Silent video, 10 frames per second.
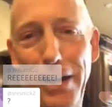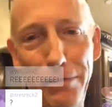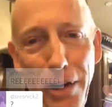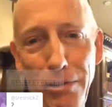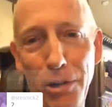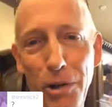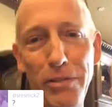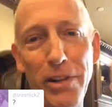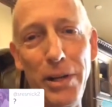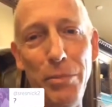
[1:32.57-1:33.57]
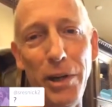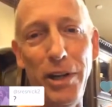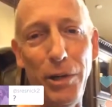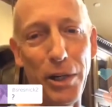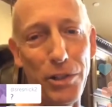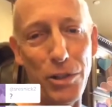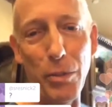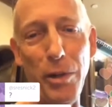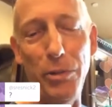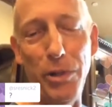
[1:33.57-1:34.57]
And I'm thinking to myself,
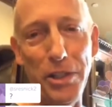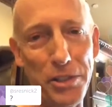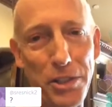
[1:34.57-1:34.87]
have you ever